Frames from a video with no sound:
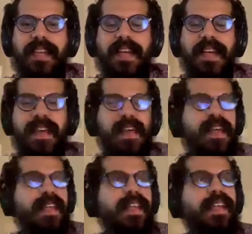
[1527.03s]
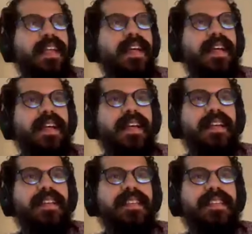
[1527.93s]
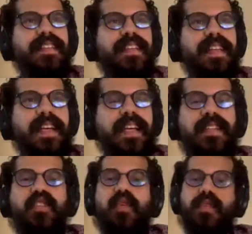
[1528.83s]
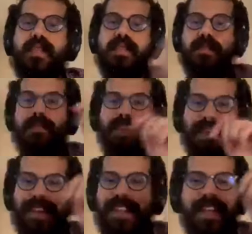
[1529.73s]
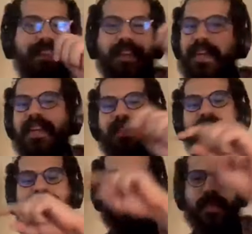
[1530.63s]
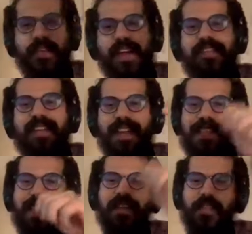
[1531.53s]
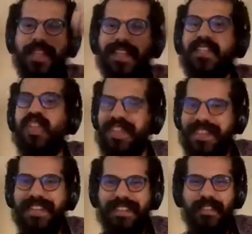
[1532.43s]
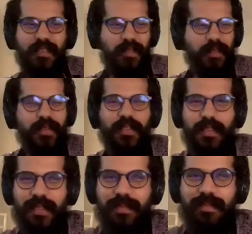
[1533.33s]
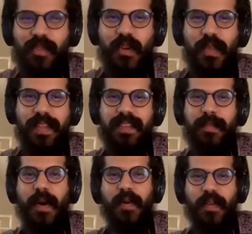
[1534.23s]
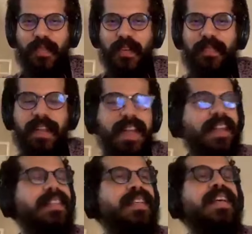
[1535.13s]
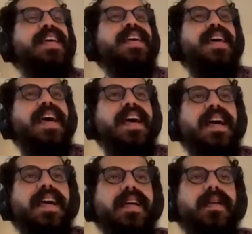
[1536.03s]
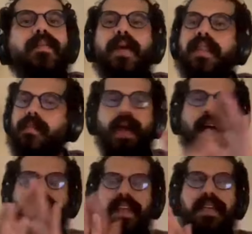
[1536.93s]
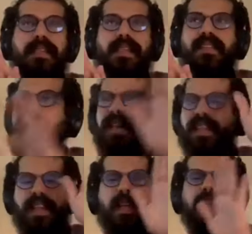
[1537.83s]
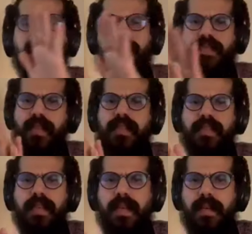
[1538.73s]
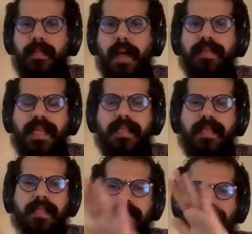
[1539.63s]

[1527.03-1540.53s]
uh, uh, like it shows like they didn't even have topographic lines; they used hill shading to to mm-hmm. show the topography of the land. Uh, but we have like seven, I think, different map sets,